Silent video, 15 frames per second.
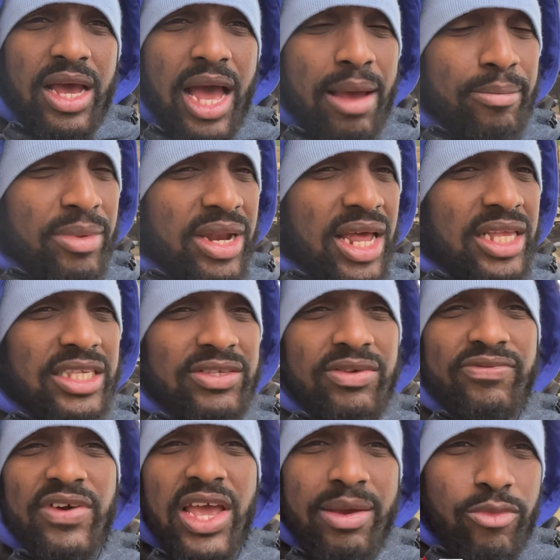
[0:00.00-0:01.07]
Ambulance,
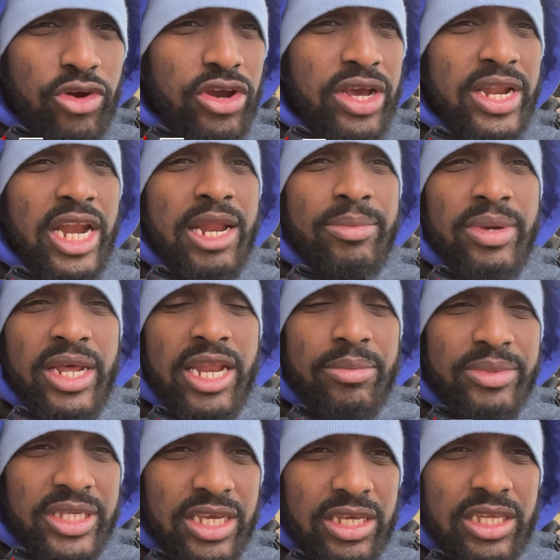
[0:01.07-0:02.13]
fire brigade, and them get
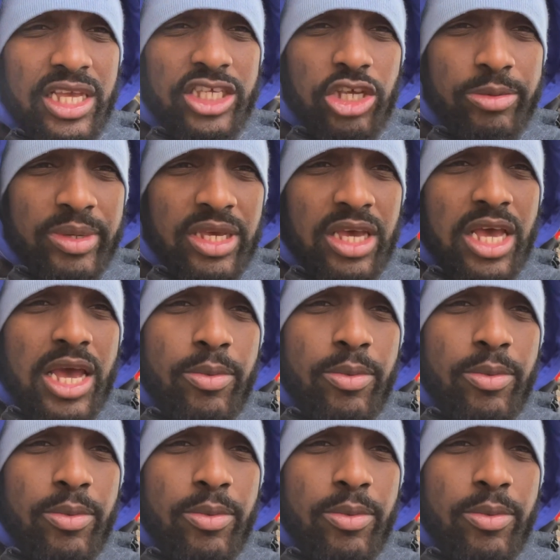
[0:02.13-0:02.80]
them thing, you see me?